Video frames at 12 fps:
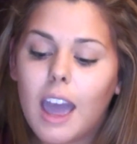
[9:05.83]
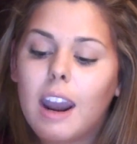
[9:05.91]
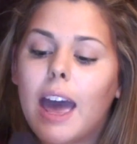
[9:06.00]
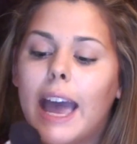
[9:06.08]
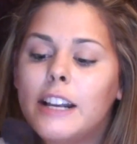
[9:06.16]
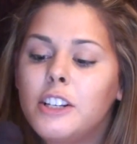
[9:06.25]

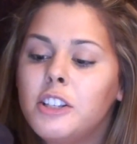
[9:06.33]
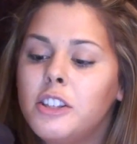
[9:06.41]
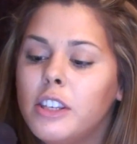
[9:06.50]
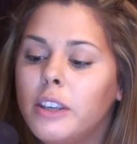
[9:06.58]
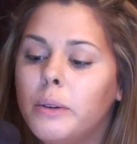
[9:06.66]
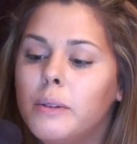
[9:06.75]
And I
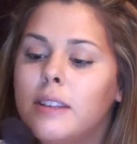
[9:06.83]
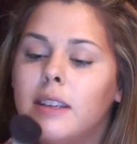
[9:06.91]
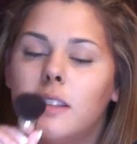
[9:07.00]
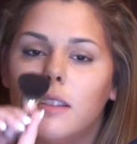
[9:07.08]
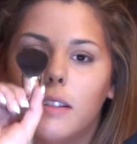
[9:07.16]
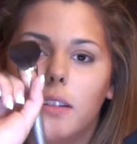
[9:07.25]
just use
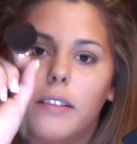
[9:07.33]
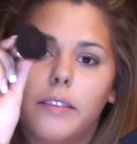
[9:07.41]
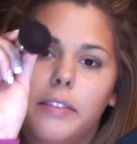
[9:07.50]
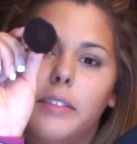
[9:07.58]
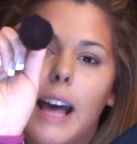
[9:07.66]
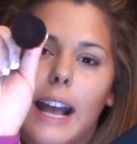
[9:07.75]
this
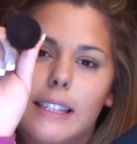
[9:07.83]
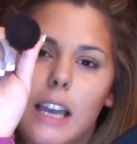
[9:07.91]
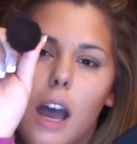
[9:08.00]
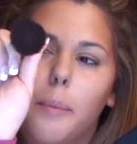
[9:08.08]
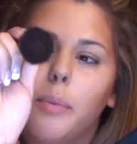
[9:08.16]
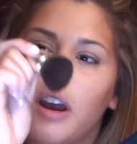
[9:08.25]
flat
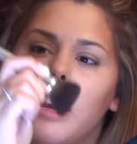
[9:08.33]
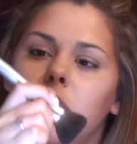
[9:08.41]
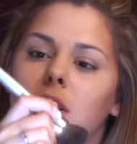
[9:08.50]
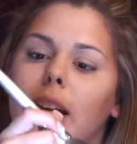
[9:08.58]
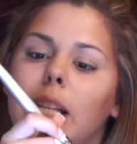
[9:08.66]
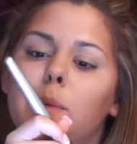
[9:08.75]
top brush.